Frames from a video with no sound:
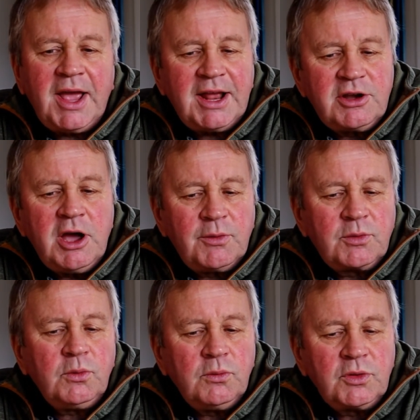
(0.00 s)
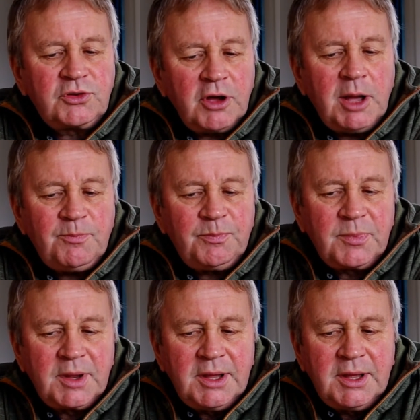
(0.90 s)
had known all the time
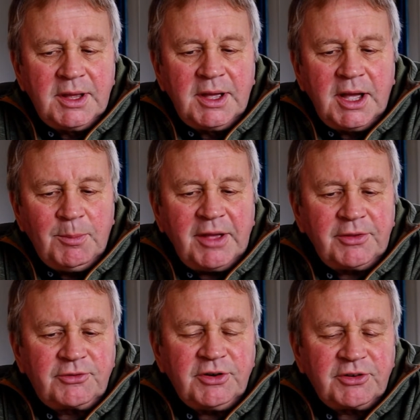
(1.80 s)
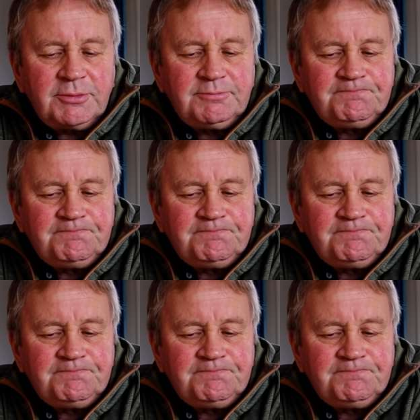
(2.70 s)
about the treasure.